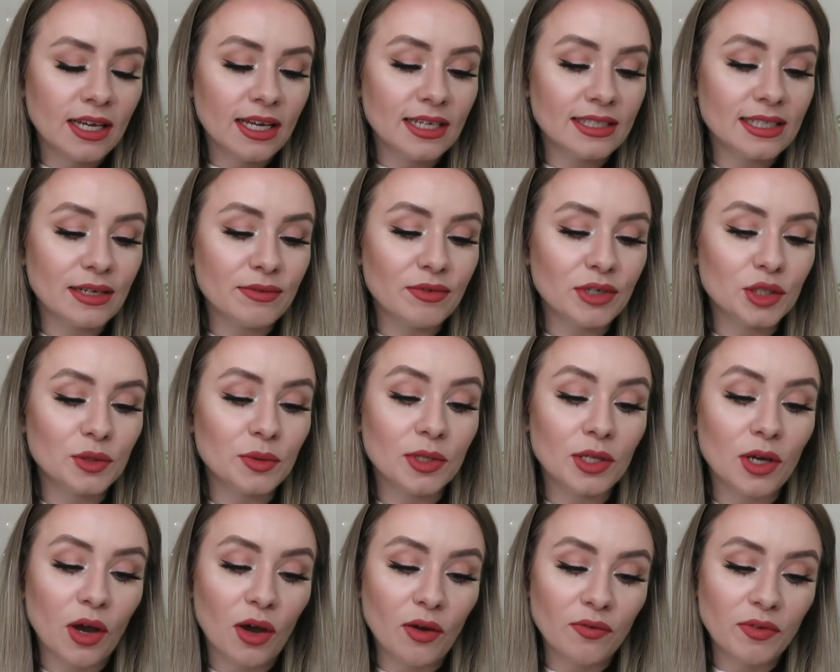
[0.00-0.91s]
It's enriched
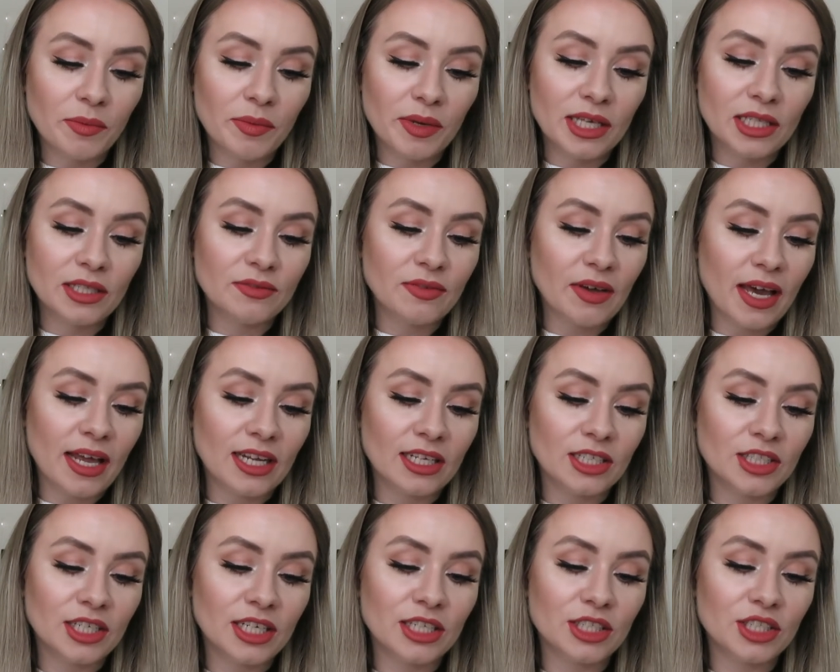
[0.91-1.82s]
with coffee beans for
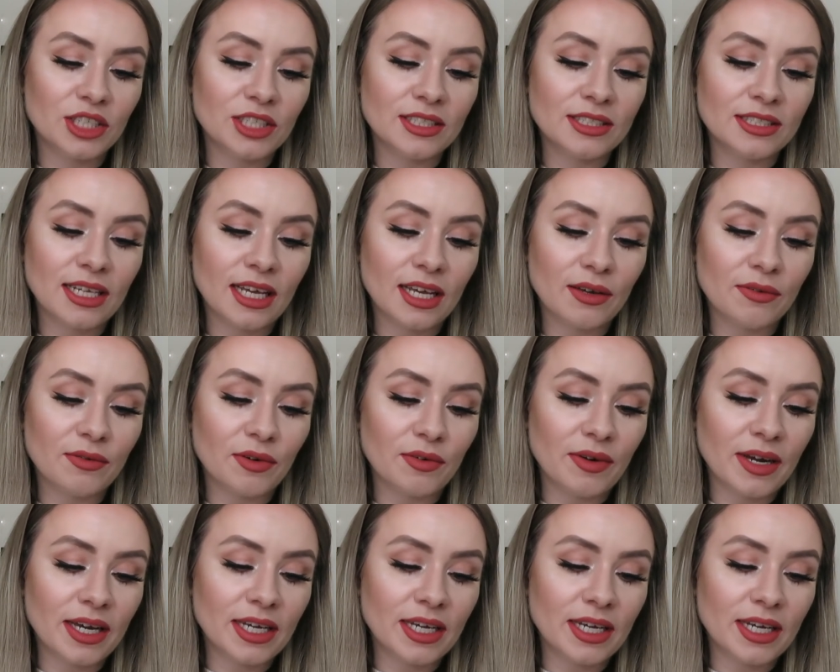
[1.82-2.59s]
energy, ginseng for